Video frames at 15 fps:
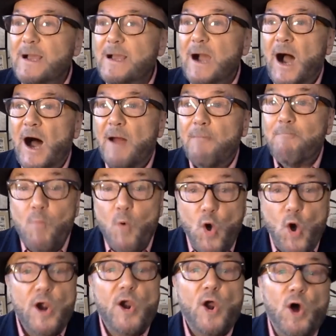are
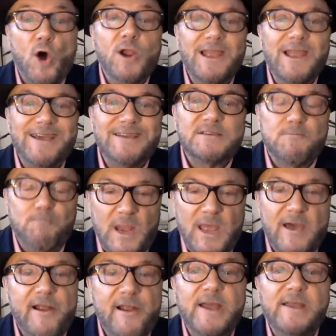more or less
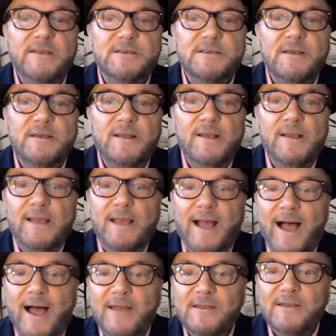Blairite.
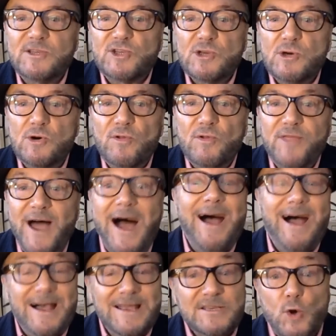And so that
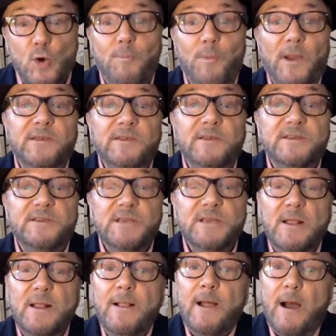has opened
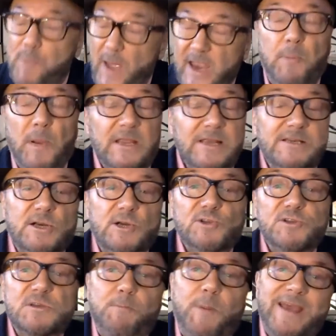a big
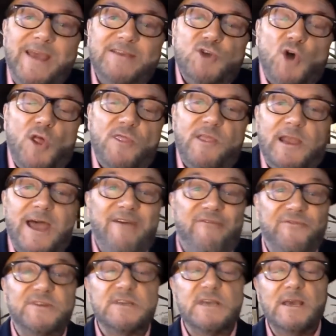political space on the
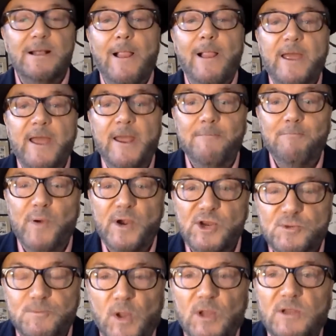left in
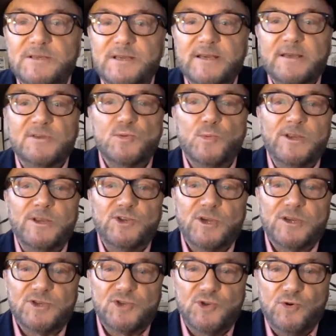British politics, which,
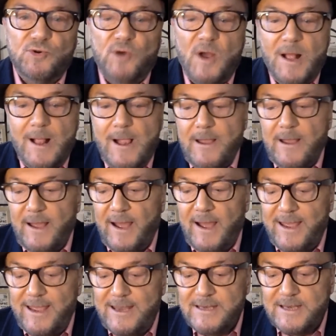as you
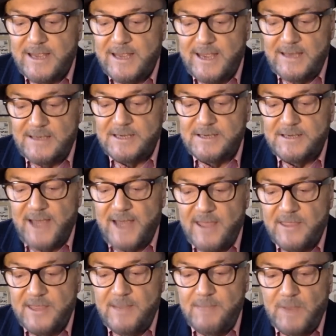indicated at
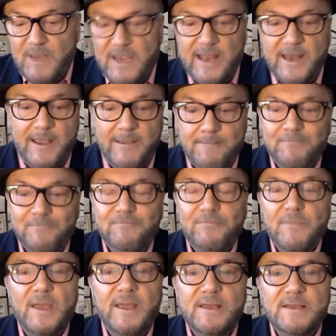the beginning,
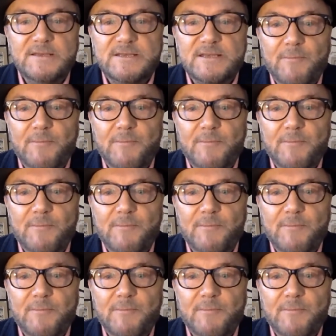is